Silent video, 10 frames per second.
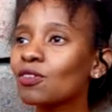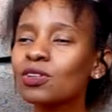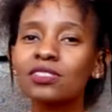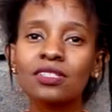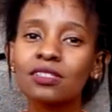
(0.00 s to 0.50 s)

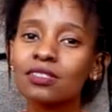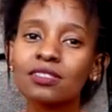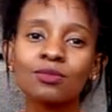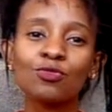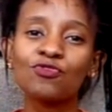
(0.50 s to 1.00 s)
constantly
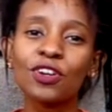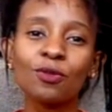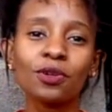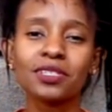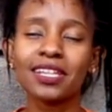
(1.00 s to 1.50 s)
this movie I
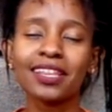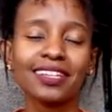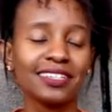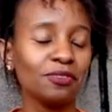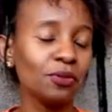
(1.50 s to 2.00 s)
watched there that
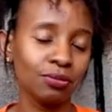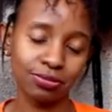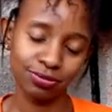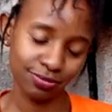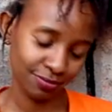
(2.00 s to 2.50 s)

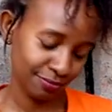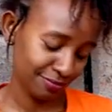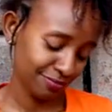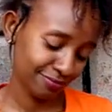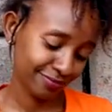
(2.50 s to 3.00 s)

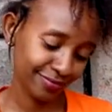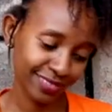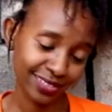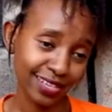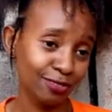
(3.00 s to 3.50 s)

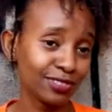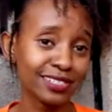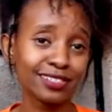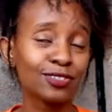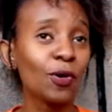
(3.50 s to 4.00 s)
I was
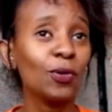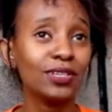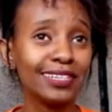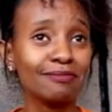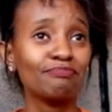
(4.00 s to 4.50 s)
just
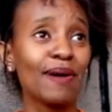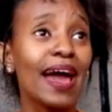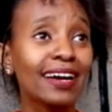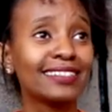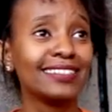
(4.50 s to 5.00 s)
holding
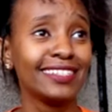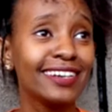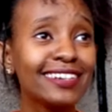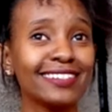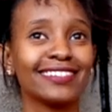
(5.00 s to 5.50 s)
back
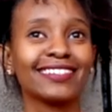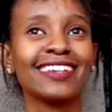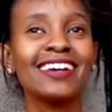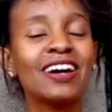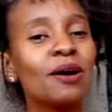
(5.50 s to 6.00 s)
tears.
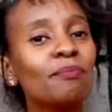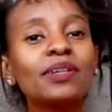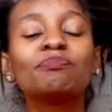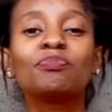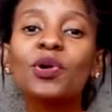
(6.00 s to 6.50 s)

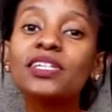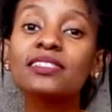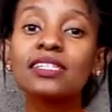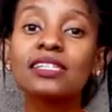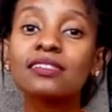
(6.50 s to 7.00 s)
But point
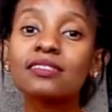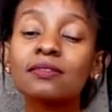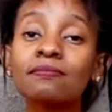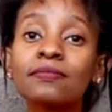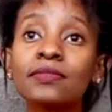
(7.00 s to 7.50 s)
is,
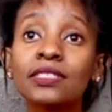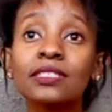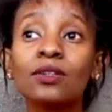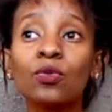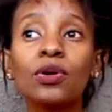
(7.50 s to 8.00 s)

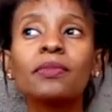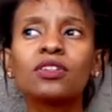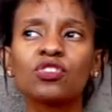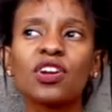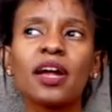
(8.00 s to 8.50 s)
women
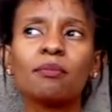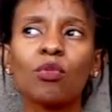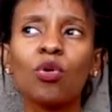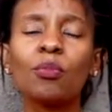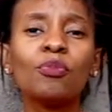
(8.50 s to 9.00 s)
cry
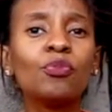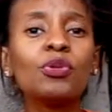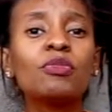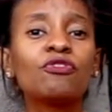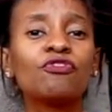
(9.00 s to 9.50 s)
more.
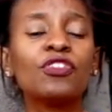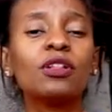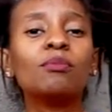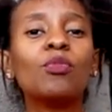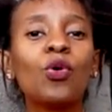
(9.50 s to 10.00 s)
Women feel
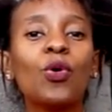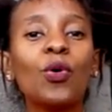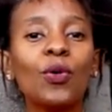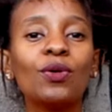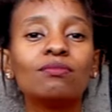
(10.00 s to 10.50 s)
more